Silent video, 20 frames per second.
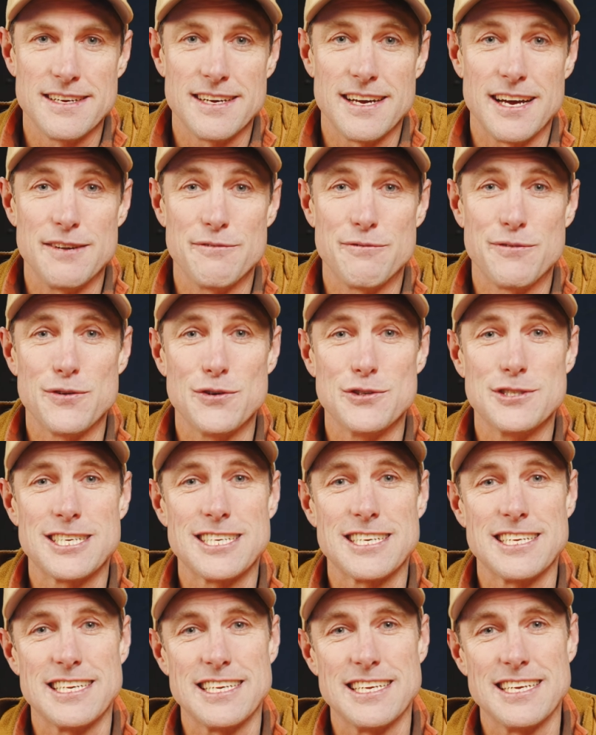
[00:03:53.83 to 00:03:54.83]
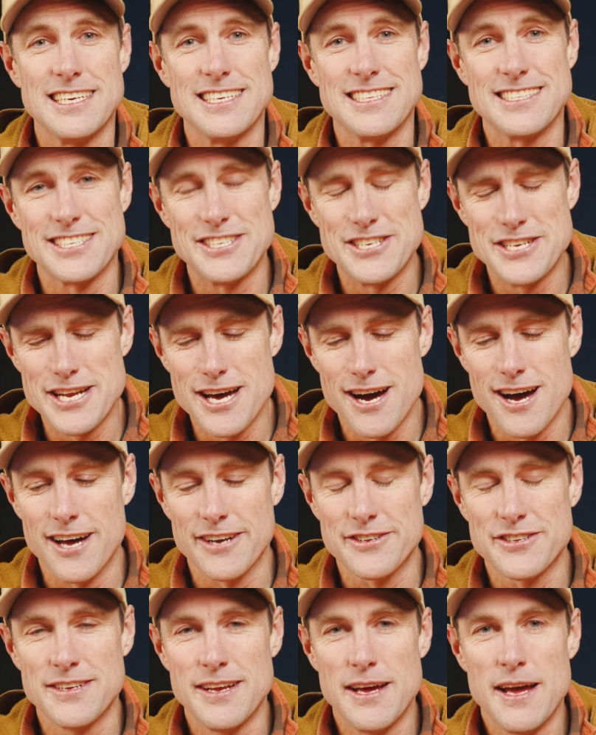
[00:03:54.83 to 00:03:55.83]
Unfortunately, it's
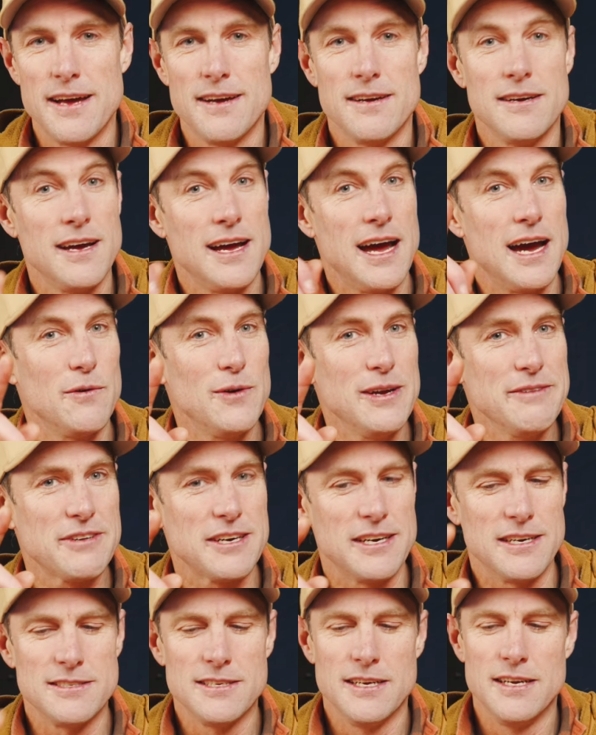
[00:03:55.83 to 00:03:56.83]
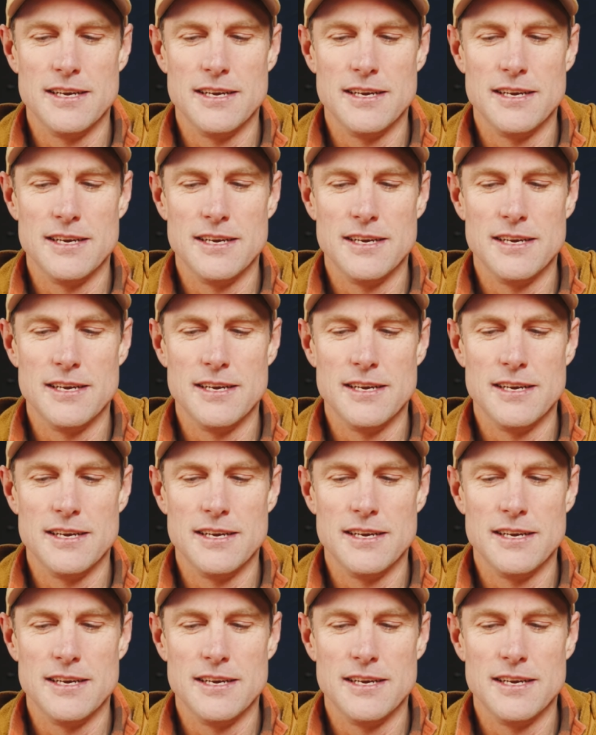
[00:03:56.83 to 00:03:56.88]
not. However,